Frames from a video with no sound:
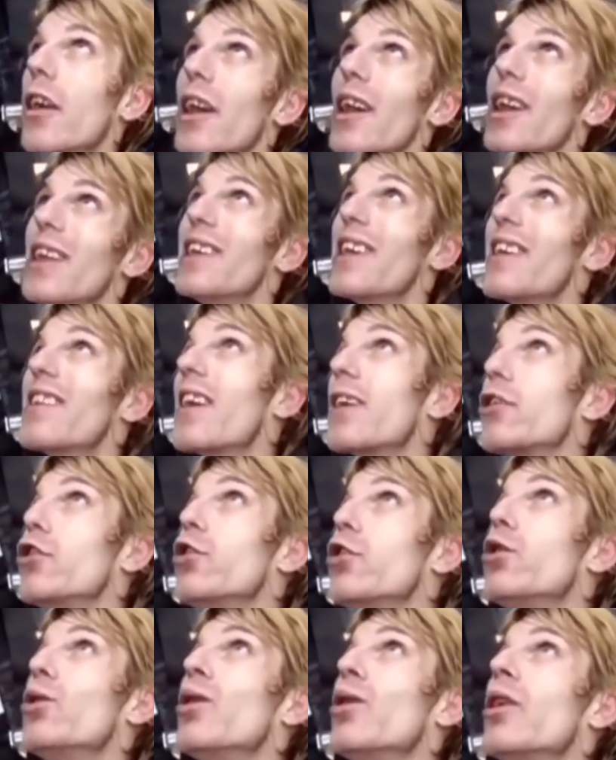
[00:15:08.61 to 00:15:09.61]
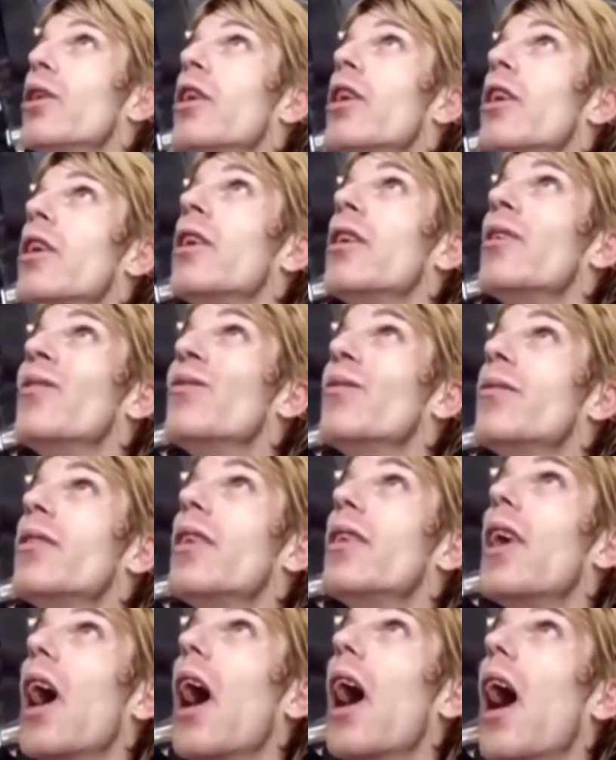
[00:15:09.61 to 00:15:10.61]
What was going on in that video?
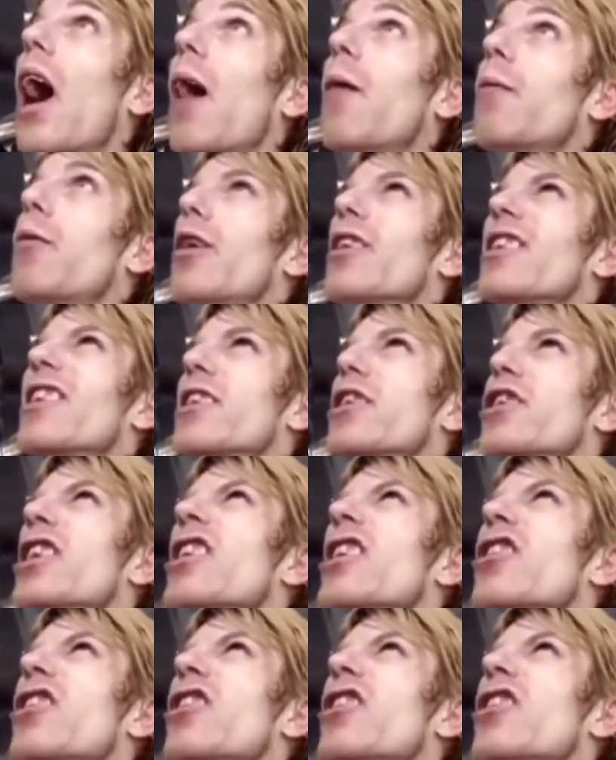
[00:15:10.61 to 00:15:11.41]
What was happening to you?